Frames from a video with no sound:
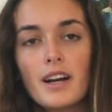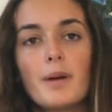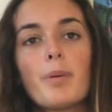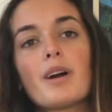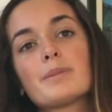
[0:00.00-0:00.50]

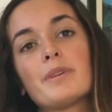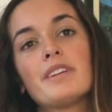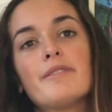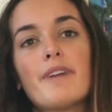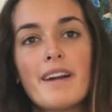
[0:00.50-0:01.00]

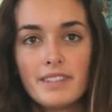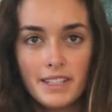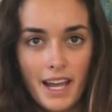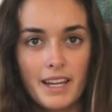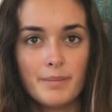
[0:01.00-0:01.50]
Approximately 5 to
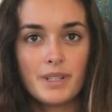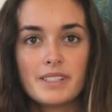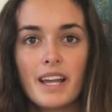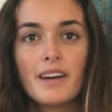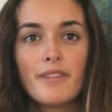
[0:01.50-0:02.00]

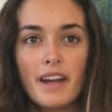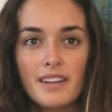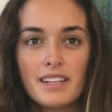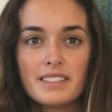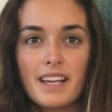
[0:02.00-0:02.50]
10% of ALS